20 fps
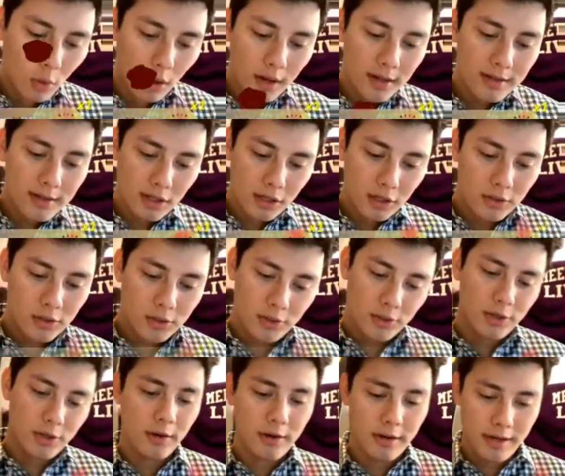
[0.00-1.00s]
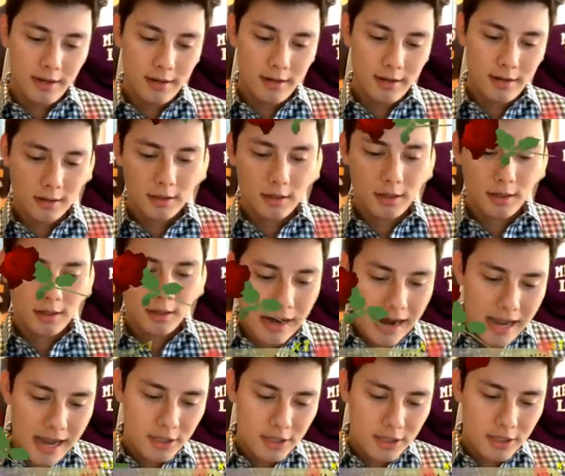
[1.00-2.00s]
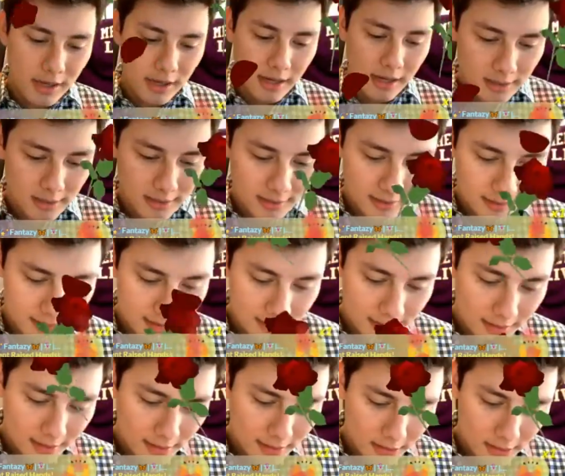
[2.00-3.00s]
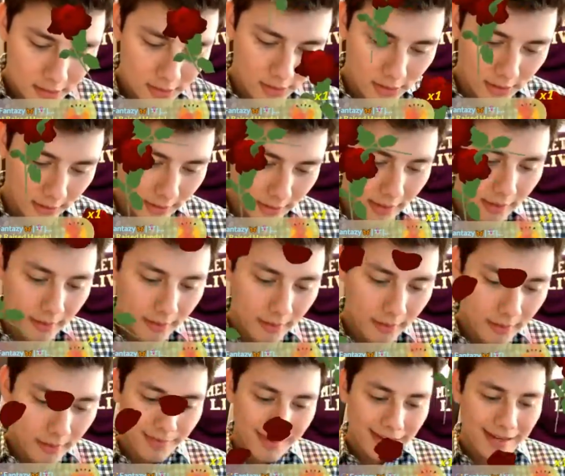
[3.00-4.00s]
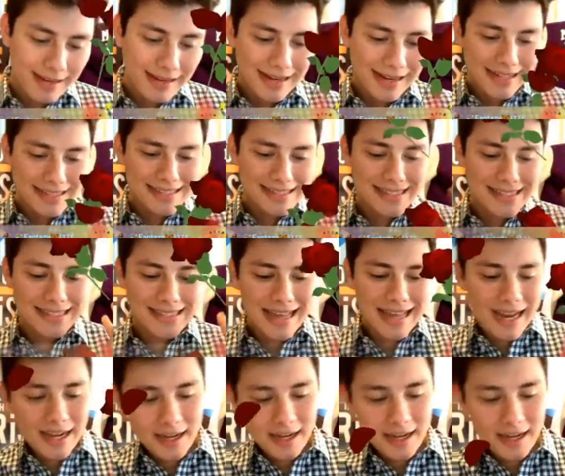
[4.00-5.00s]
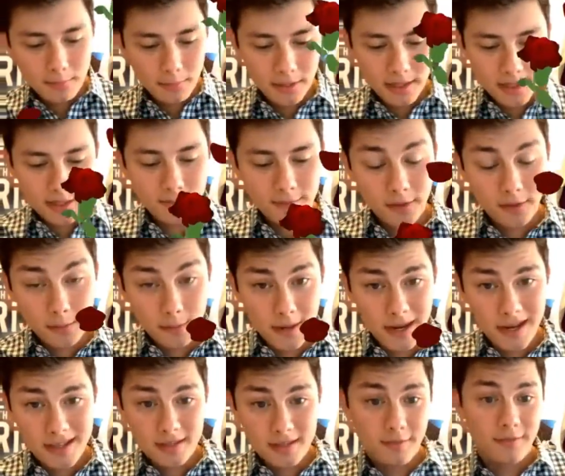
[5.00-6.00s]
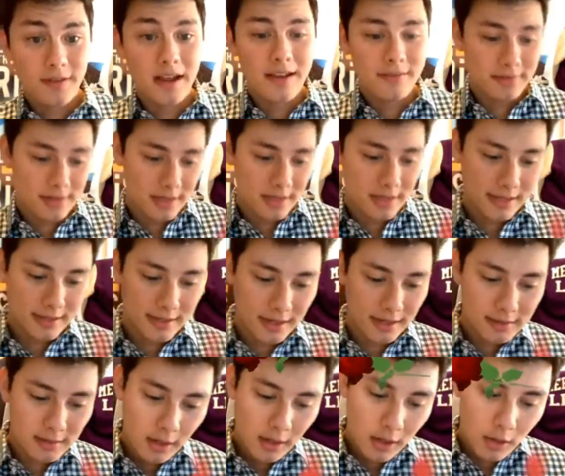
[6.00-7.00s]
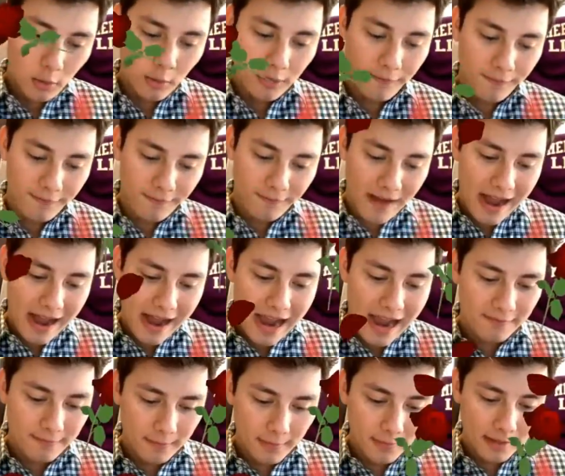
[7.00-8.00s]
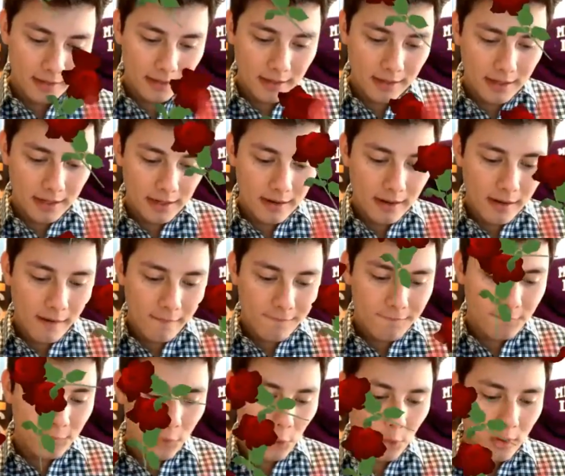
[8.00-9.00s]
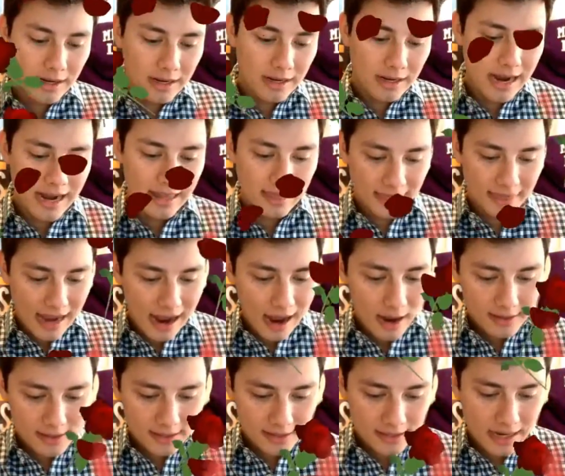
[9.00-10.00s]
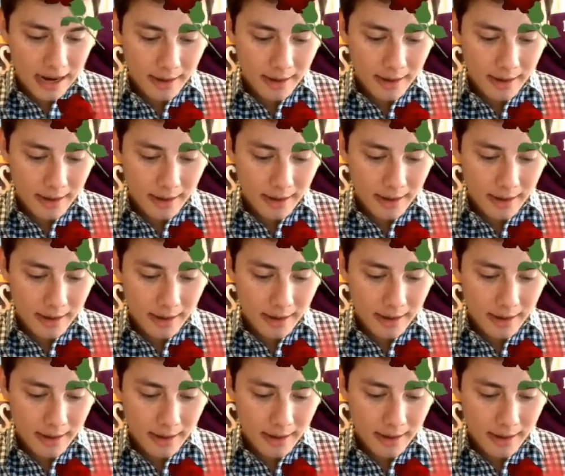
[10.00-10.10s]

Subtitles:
was Zuri. Congratulations, Zuri. In second place for the Positive Vibes contest with 5,049,000